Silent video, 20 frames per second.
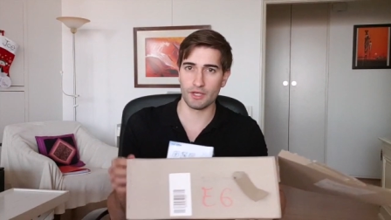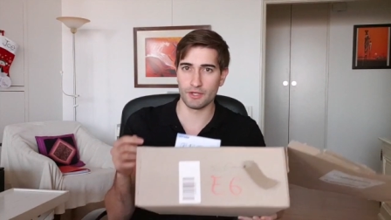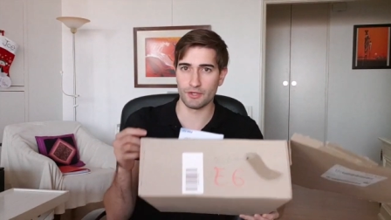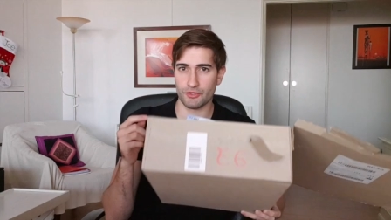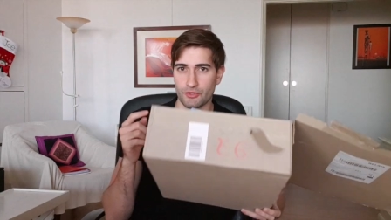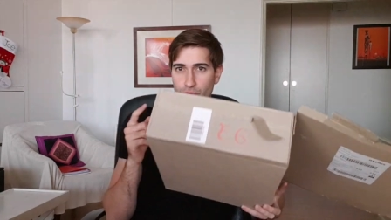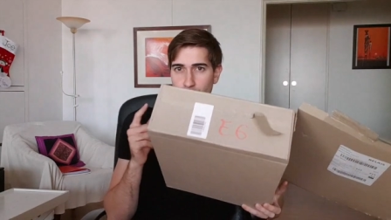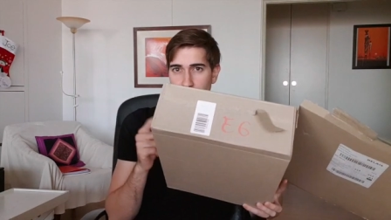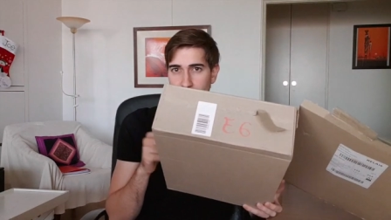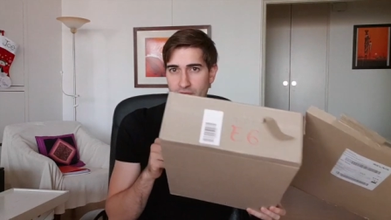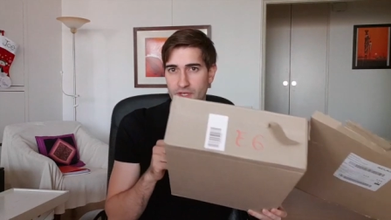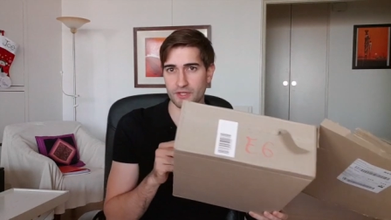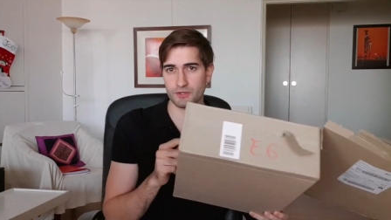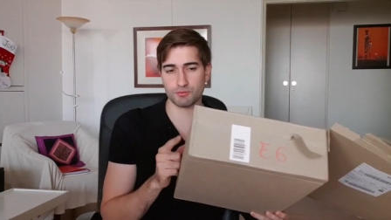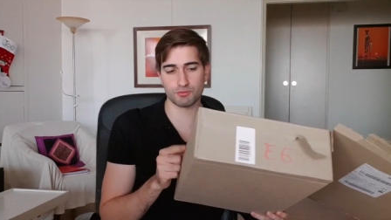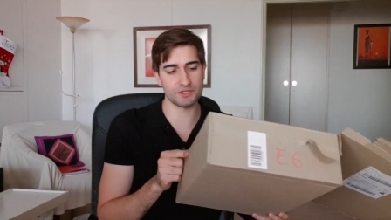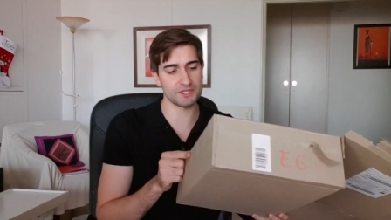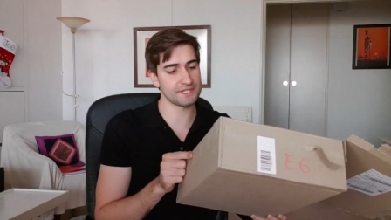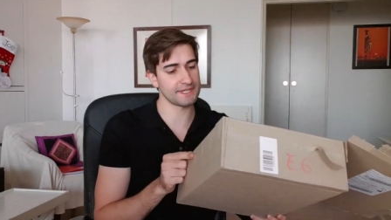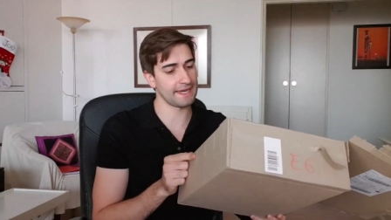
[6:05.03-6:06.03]
So
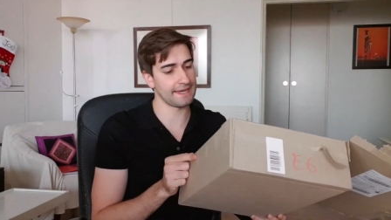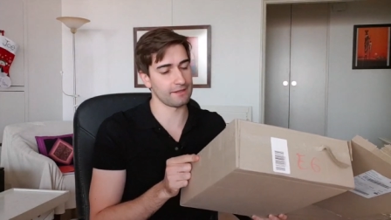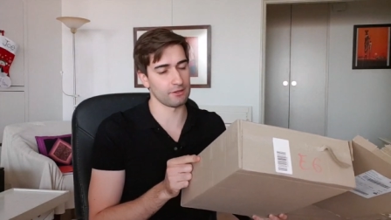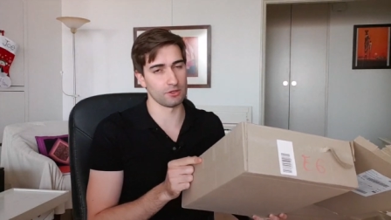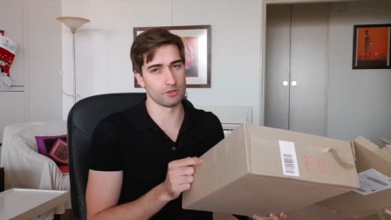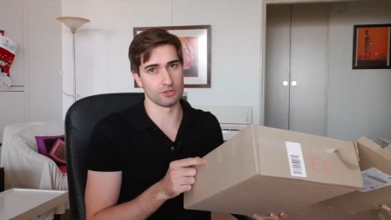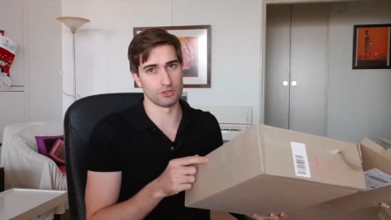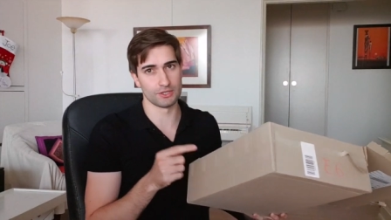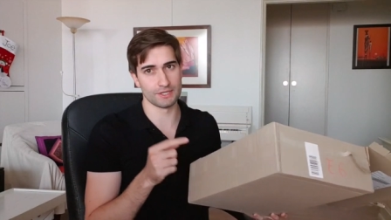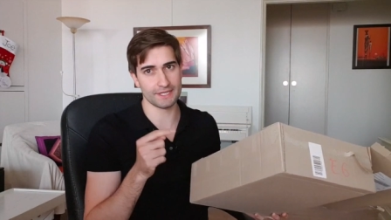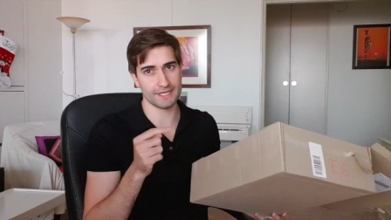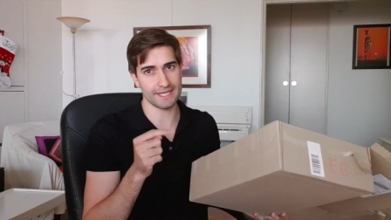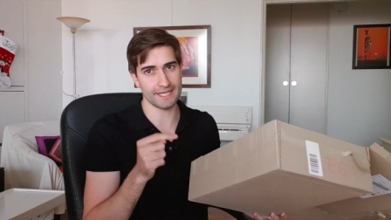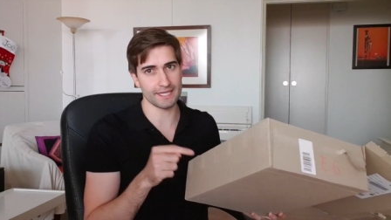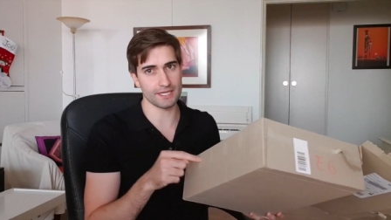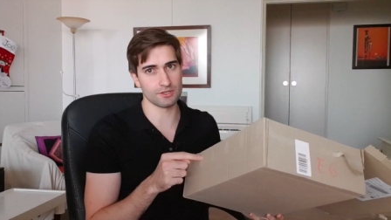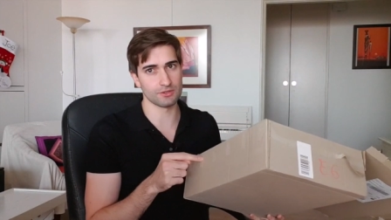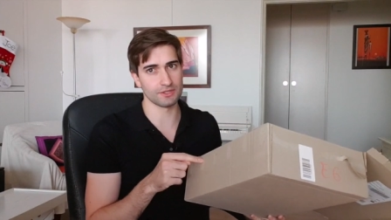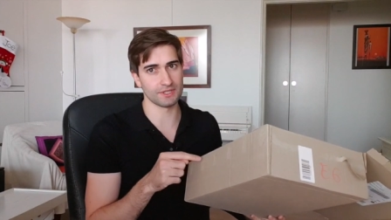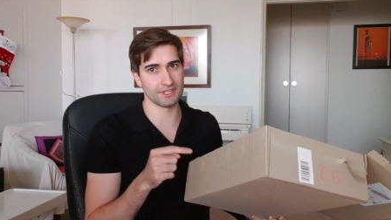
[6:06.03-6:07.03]
this retailer
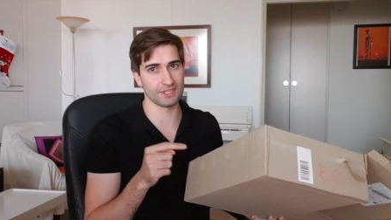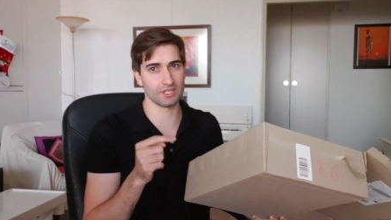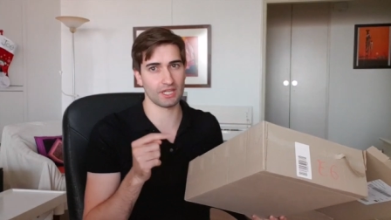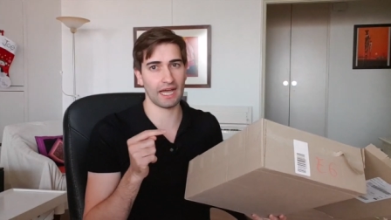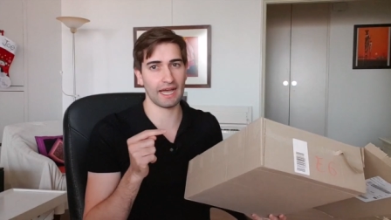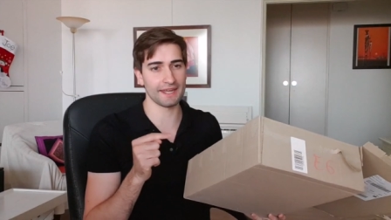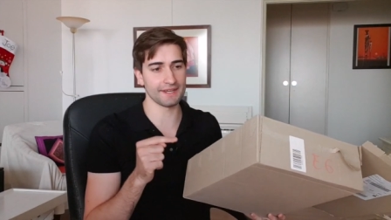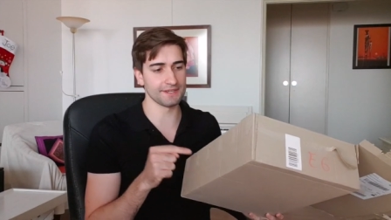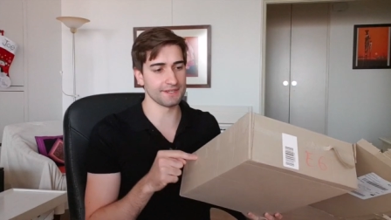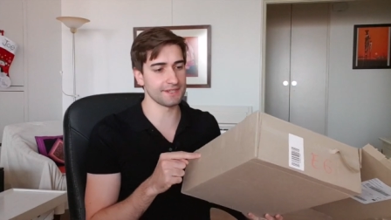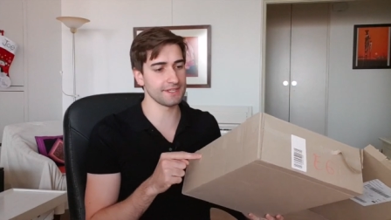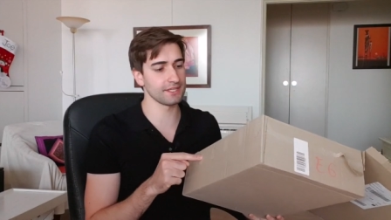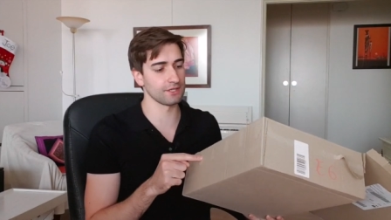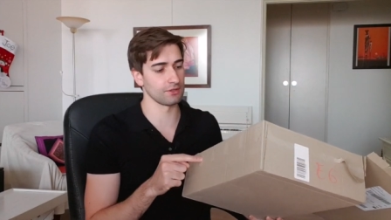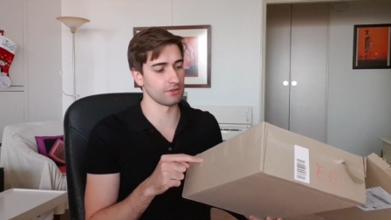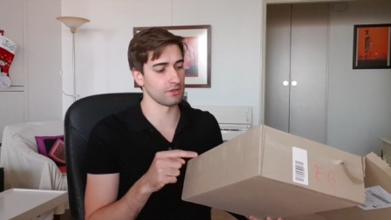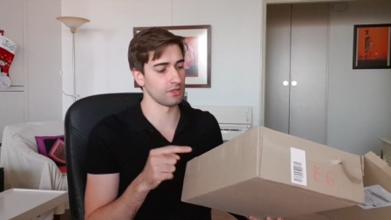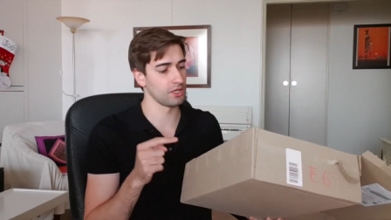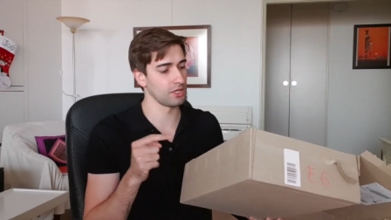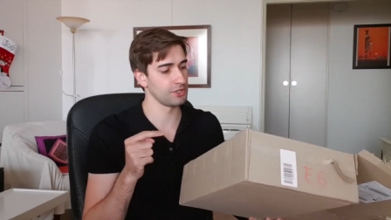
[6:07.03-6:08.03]
here is
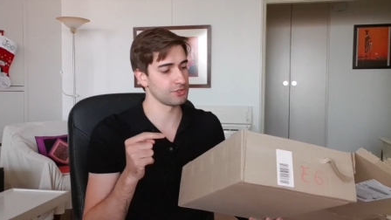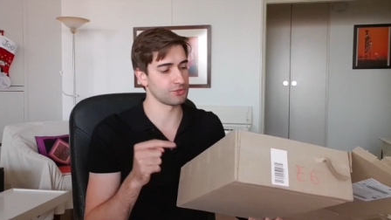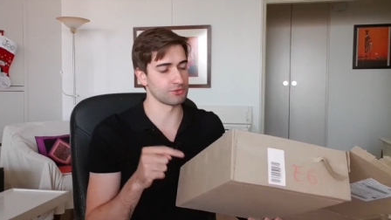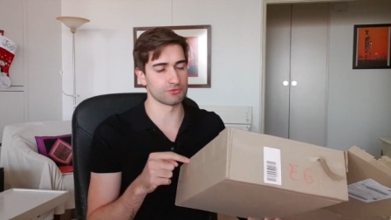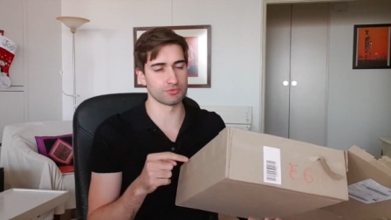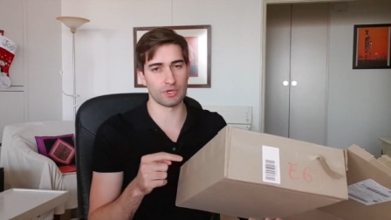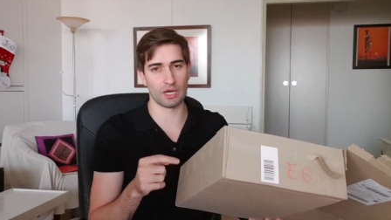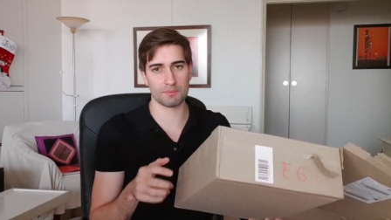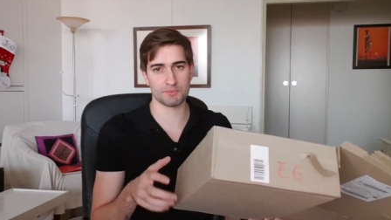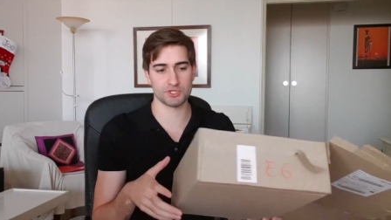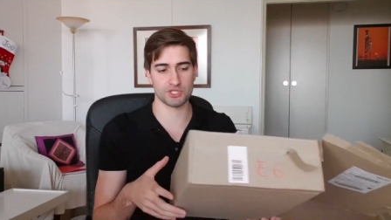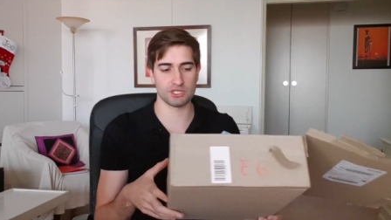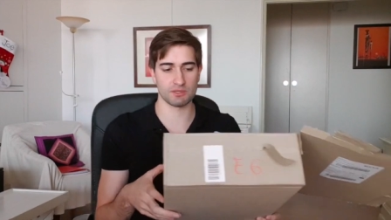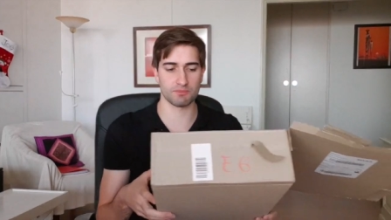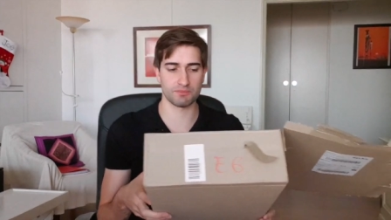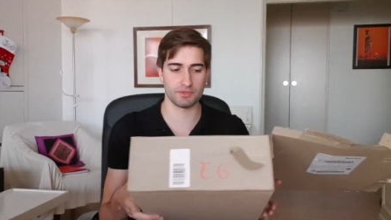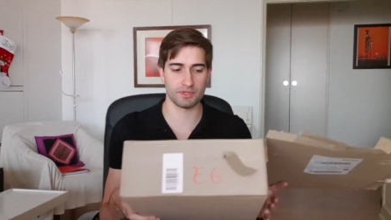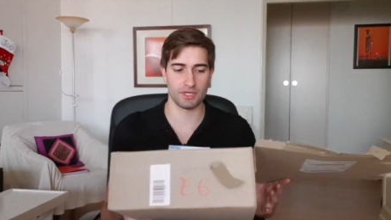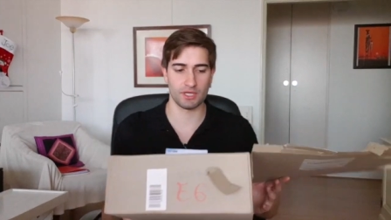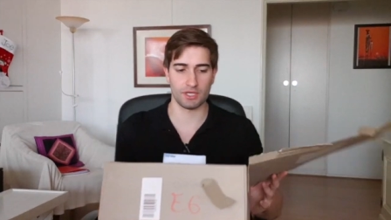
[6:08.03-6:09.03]
ideal to
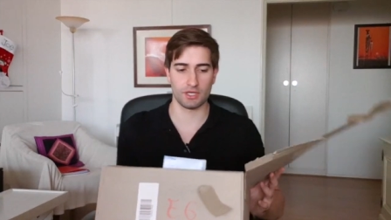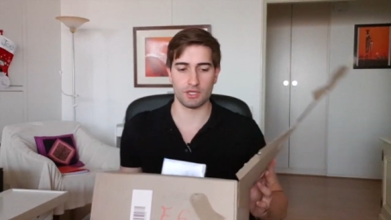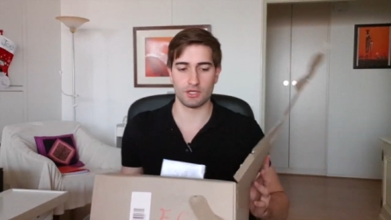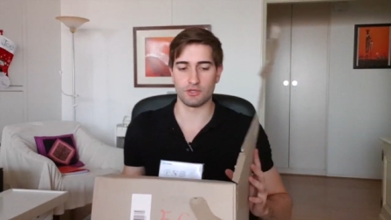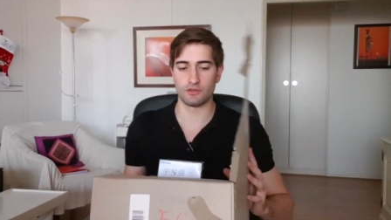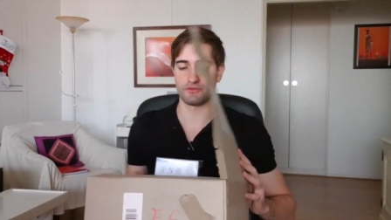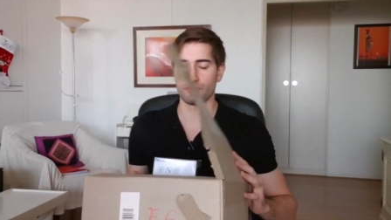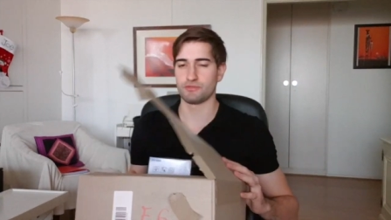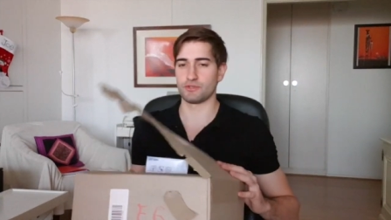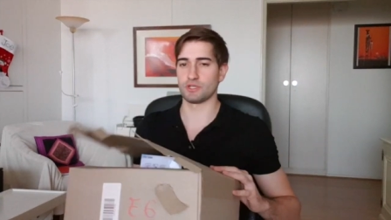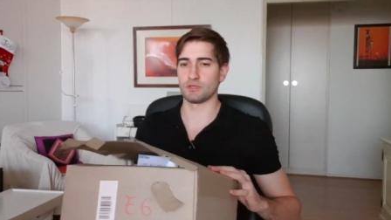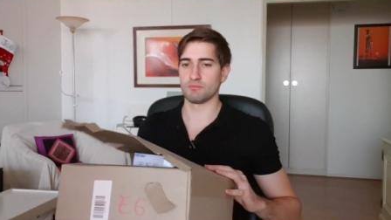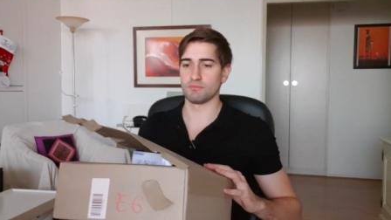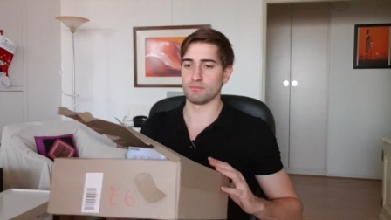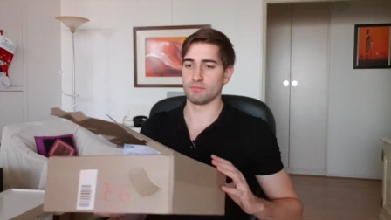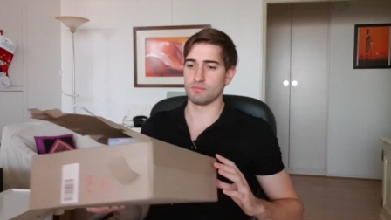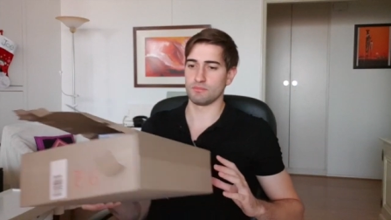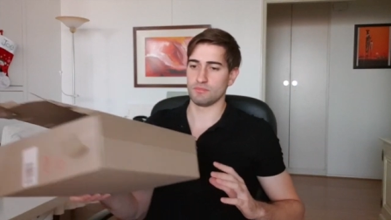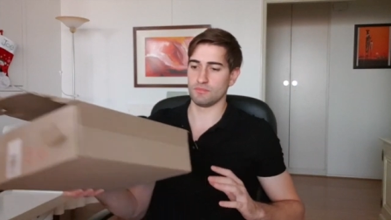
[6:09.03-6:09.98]
dropship from